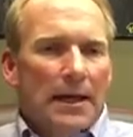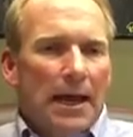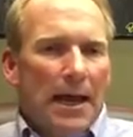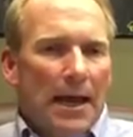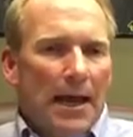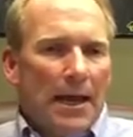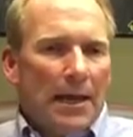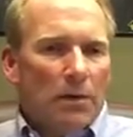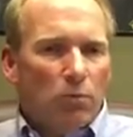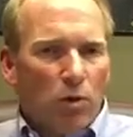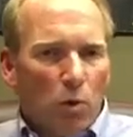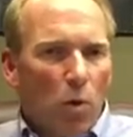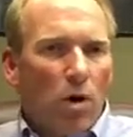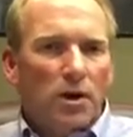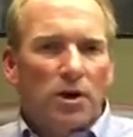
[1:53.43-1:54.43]
and
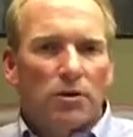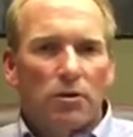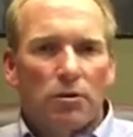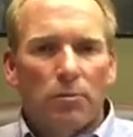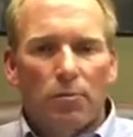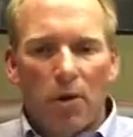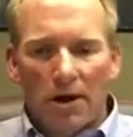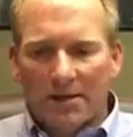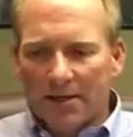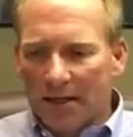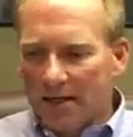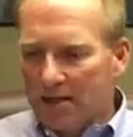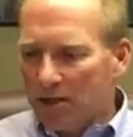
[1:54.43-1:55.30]
we'll walk you through the process.